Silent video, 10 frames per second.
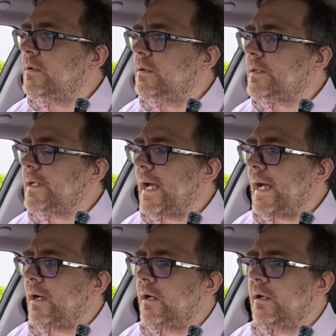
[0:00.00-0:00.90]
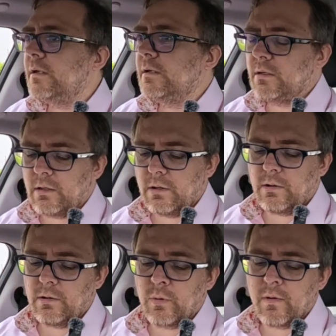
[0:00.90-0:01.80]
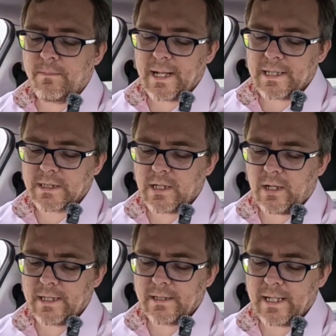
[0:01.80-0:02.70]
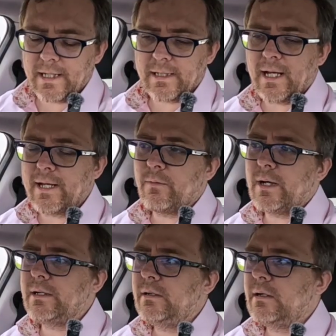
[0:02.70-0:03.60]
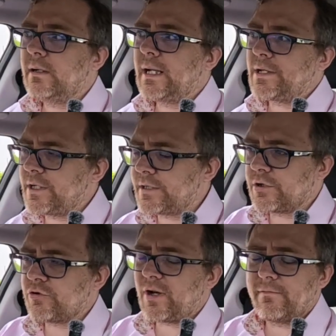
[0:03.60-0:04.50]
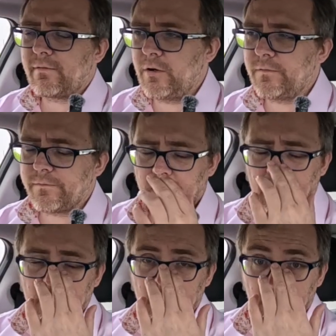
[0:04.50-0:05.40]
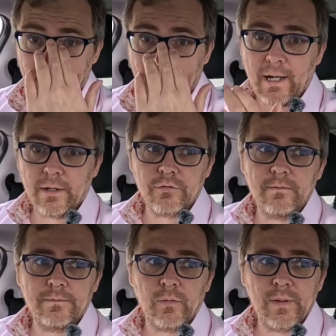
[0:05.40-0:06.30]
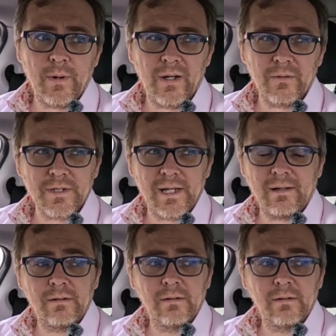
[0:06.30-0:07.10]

So yeah, we're about to kind of hit the A1. That's just a straight road for about 140 miles now.